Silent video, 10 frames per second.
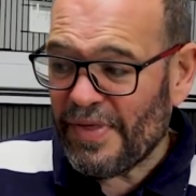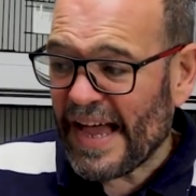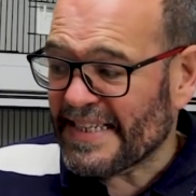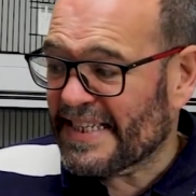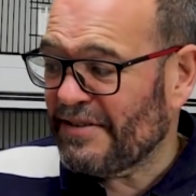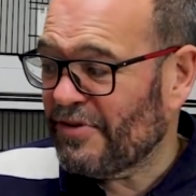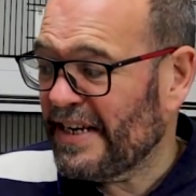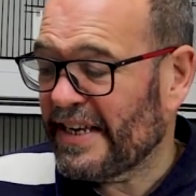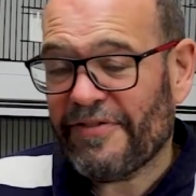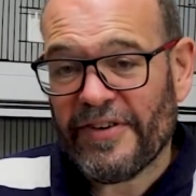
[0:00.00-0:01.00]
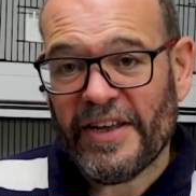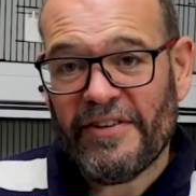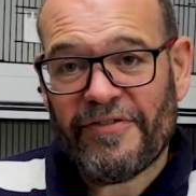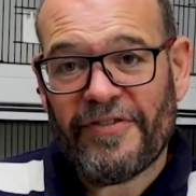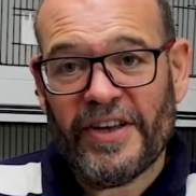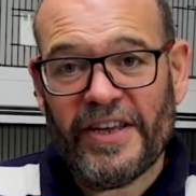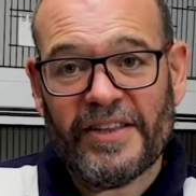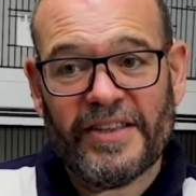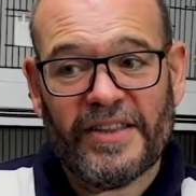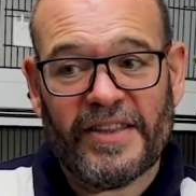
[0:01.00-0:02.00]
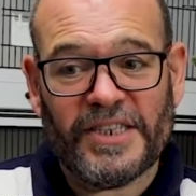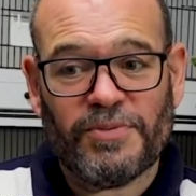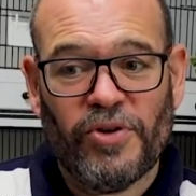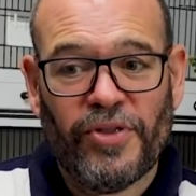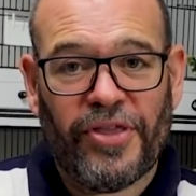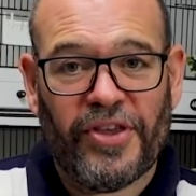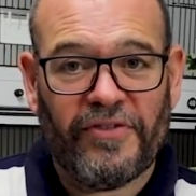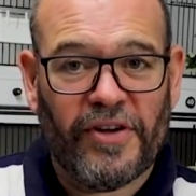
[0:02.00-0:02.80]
that's it really for, for this month.